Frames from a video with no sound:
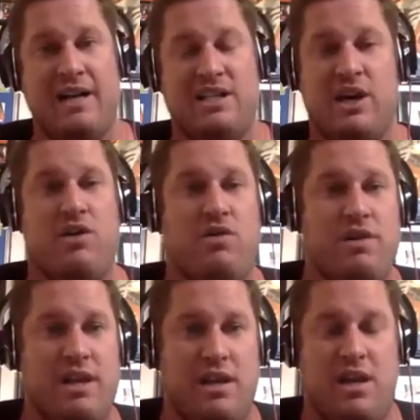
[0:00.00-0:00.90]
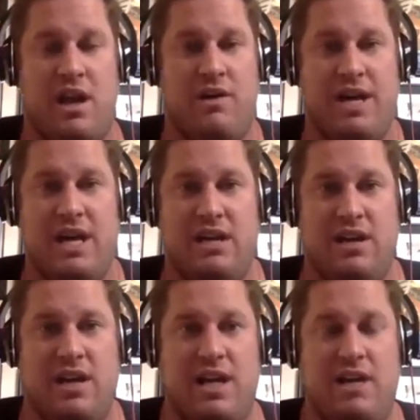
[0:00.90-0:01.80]
so you know he
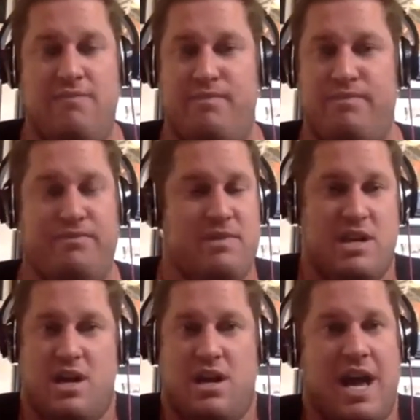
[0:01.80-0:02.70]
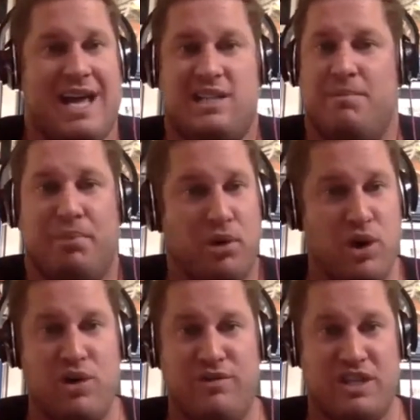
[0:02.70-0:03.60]
he has
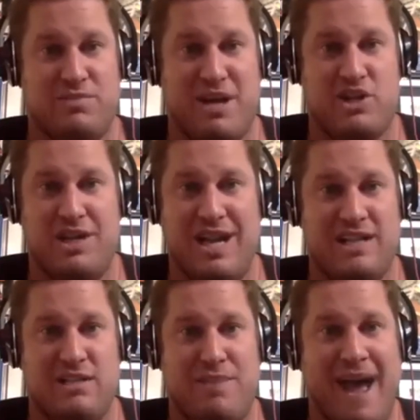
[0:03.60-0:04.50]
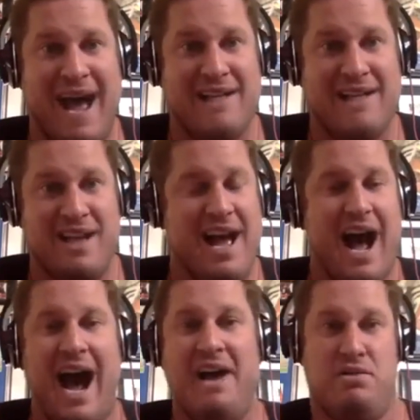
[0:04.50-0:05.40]
improved, especially against the pass.
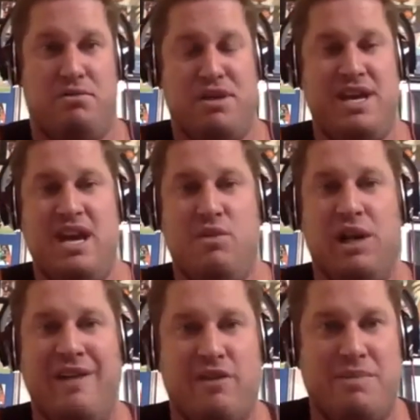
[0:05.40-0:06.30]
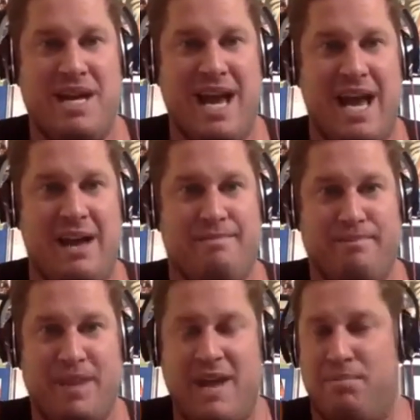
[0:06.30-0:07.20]
I don't think he will ever be a
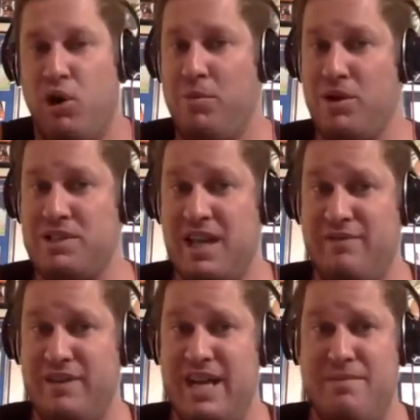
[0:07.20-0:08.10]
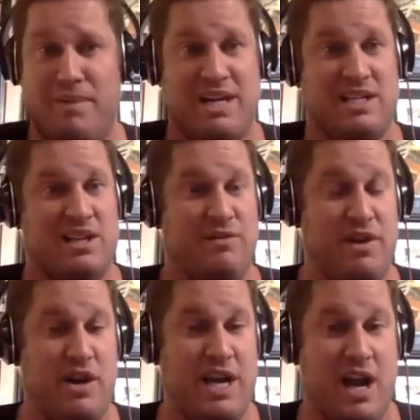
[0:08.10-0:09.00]
a Pro Bowl safety, but he's still
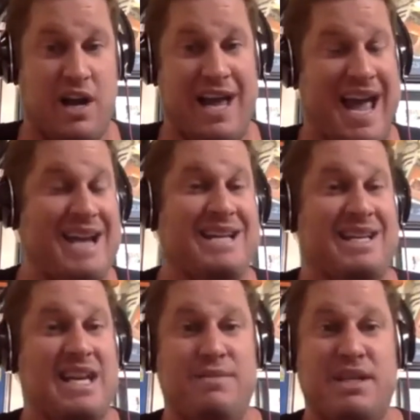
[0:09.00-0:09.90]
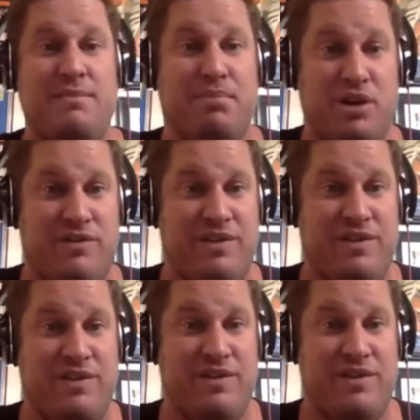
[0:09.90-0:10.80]
very young and he keeps improving. And
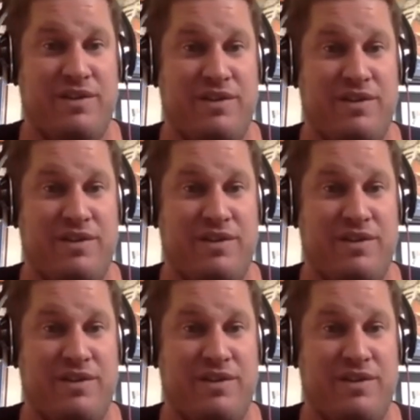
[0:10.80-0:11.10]
I think